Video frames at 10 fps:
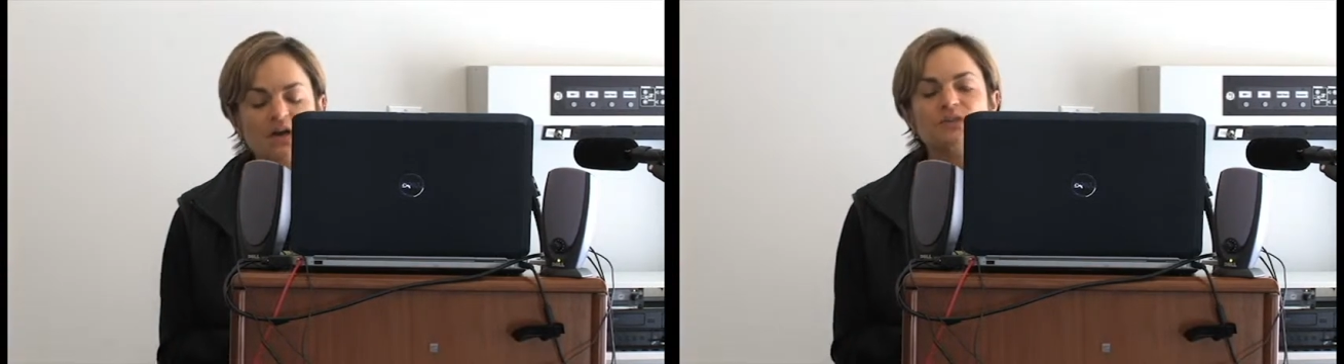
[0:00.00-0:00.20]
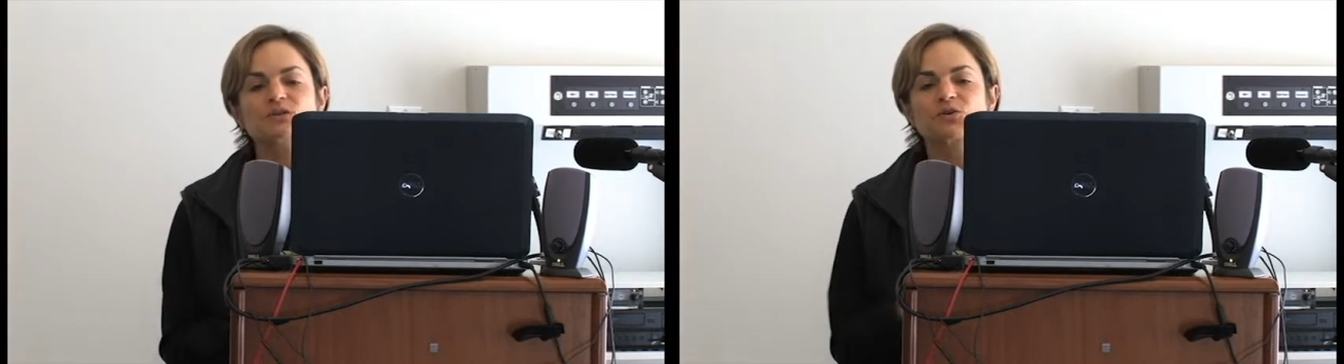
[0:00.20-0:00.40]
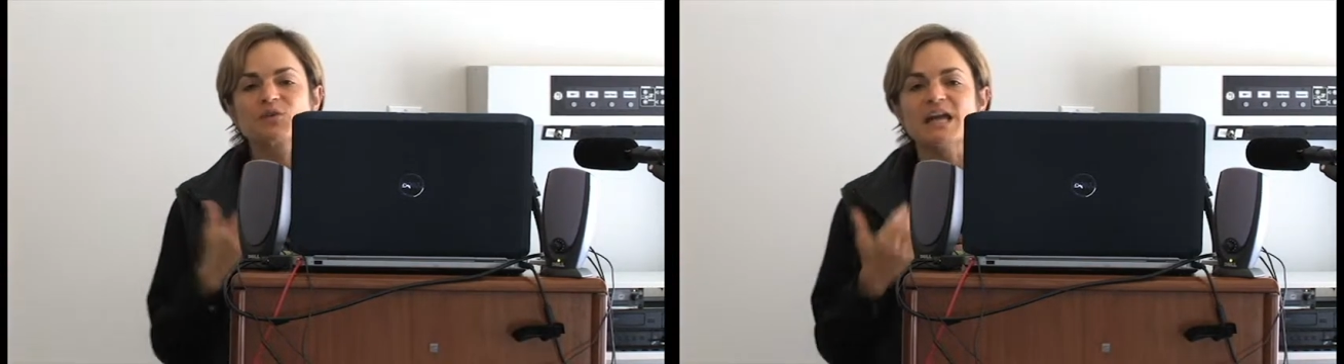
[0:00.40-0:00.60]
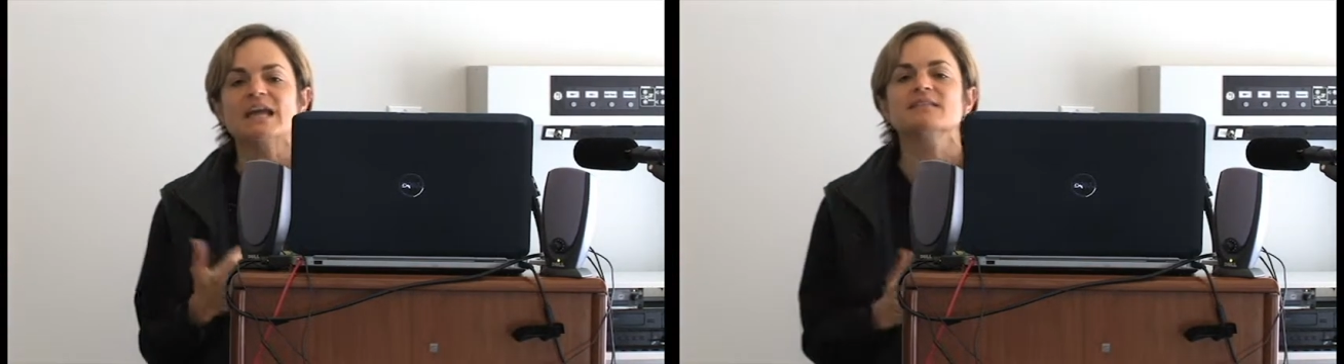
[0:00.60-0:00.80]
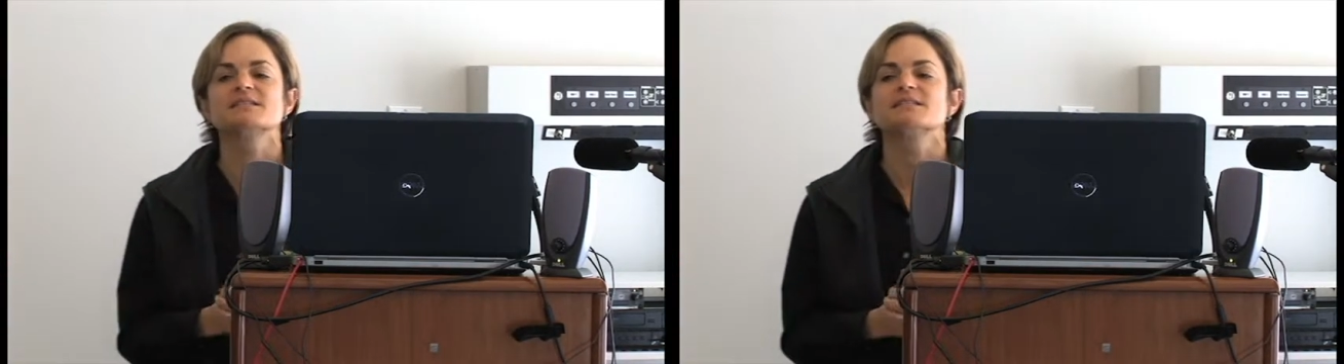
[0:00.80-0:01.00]
to
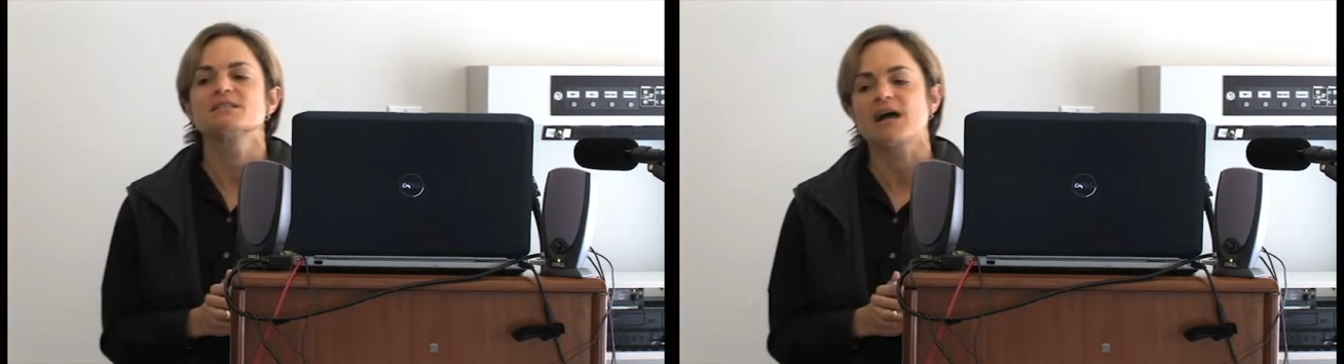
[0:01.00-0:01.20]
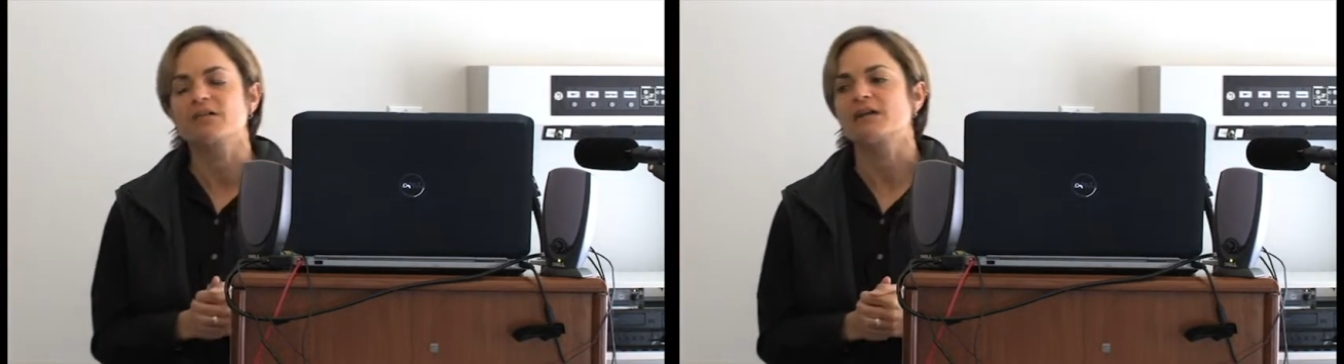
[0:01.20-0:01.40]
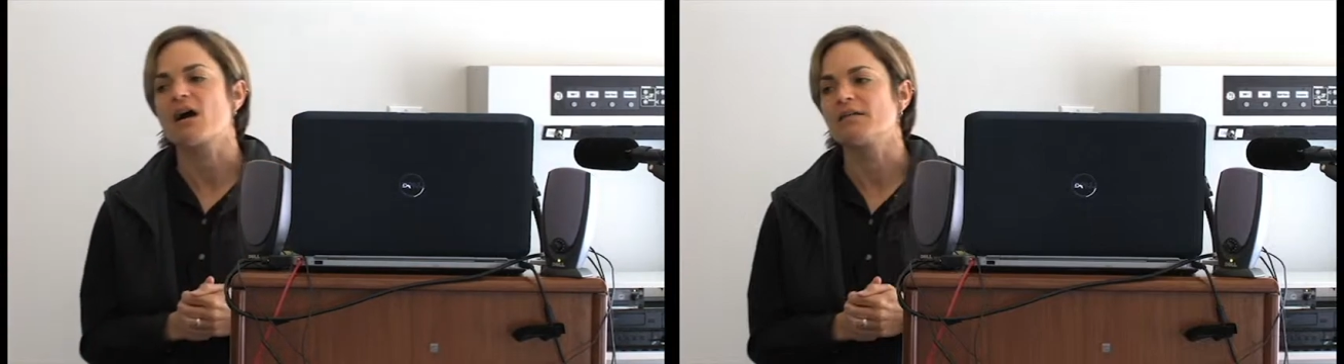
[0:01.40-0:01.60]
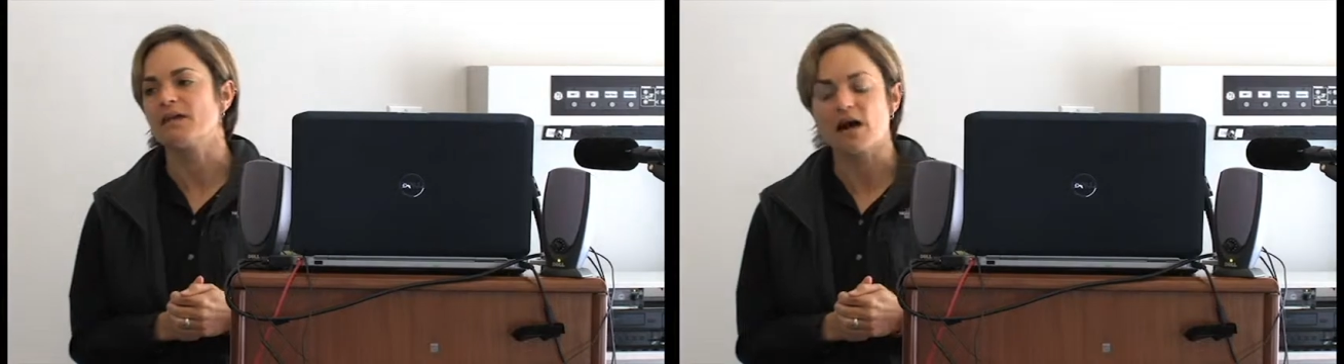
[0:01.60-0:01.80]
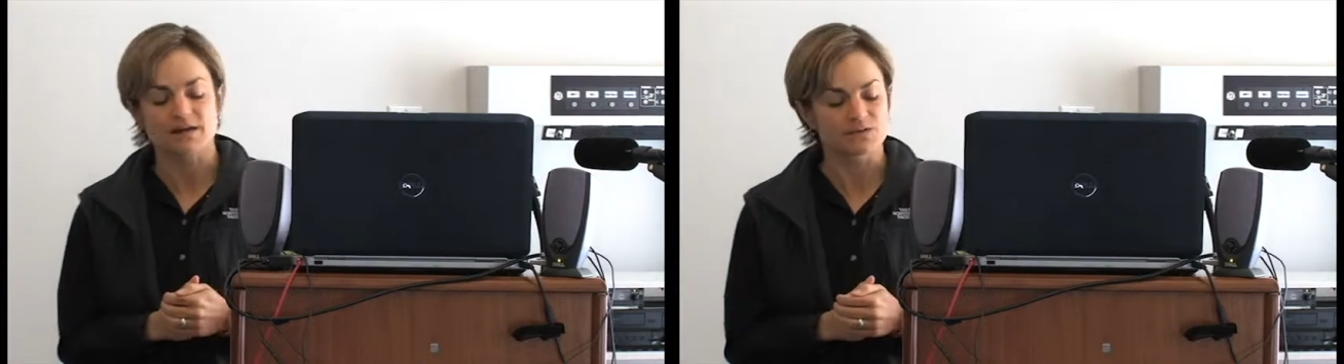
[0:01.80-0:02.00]
create this entirely
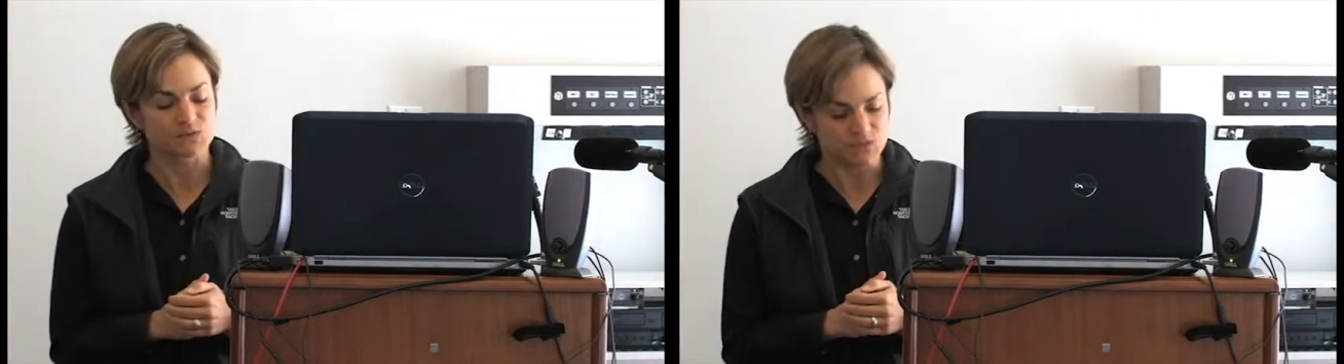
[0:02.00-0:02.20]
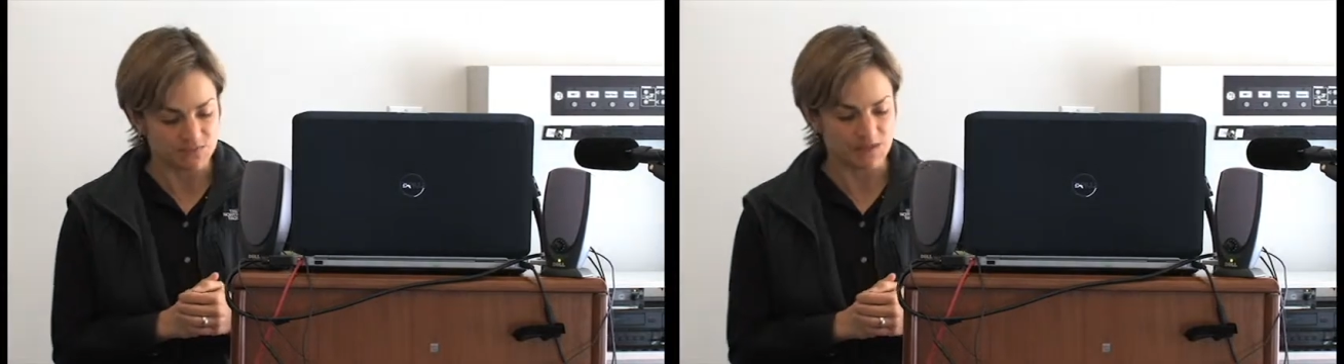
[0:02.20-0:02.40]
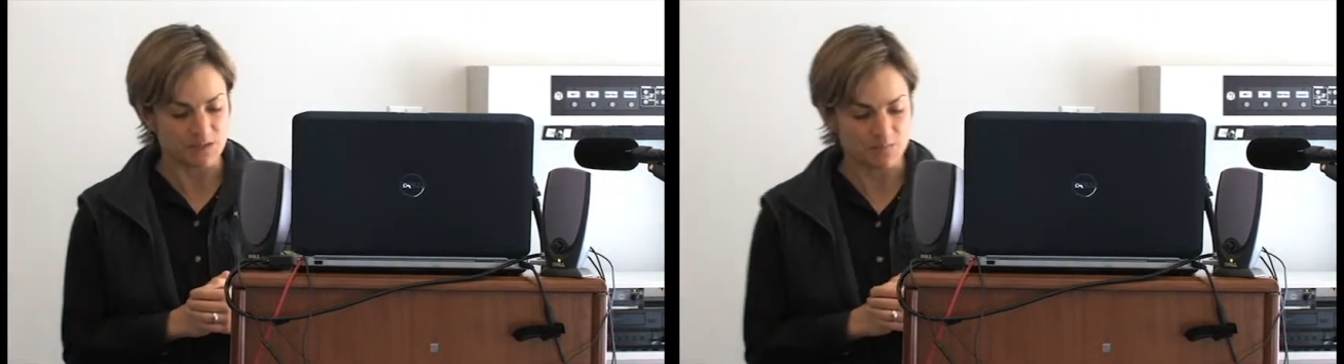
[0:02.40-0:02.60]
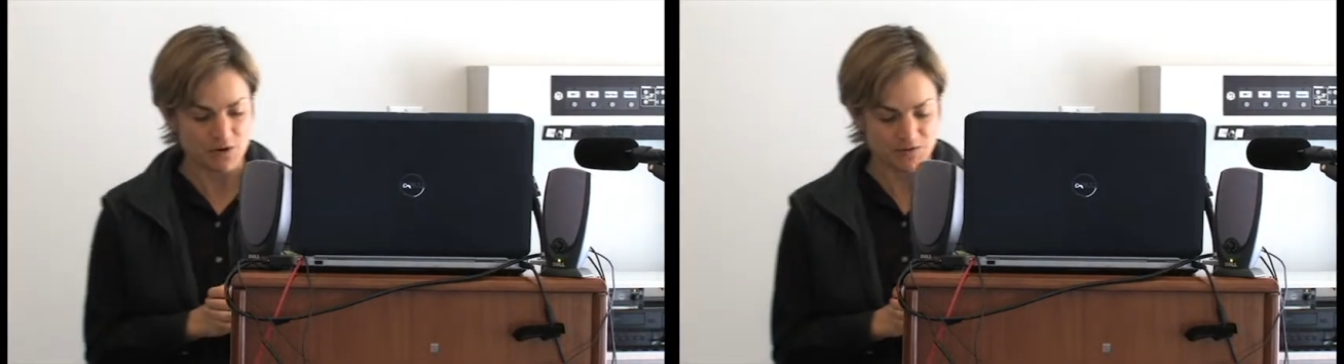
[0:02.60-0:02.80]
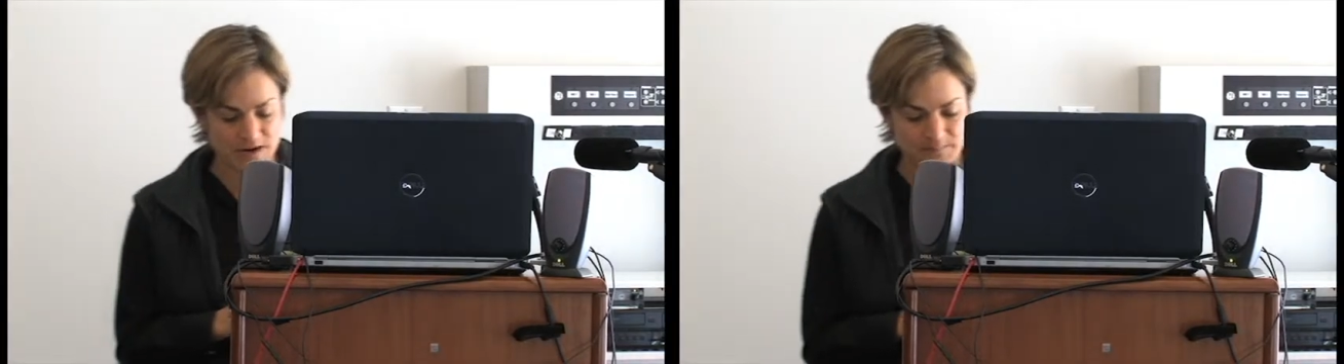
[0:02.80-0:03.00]
online certificate
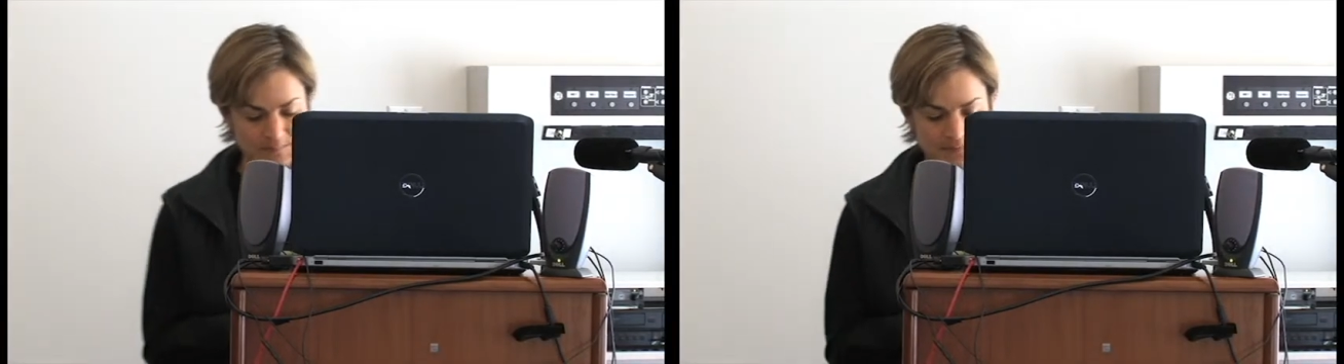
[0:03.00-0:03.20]
program.